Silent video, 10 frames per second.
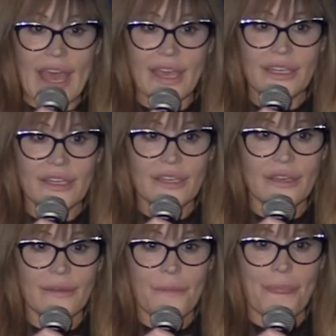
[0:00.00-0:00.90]
and then
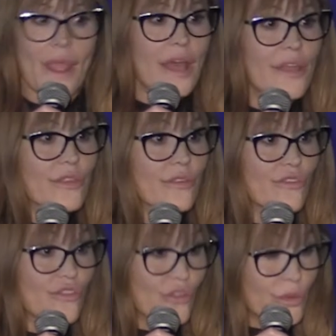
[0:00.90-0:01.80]
talk to people.
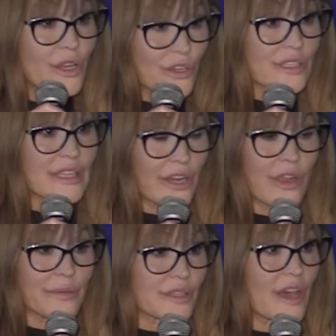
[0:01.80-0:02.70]
But she did
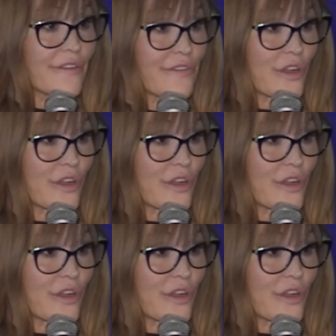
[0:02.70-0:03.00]
uh,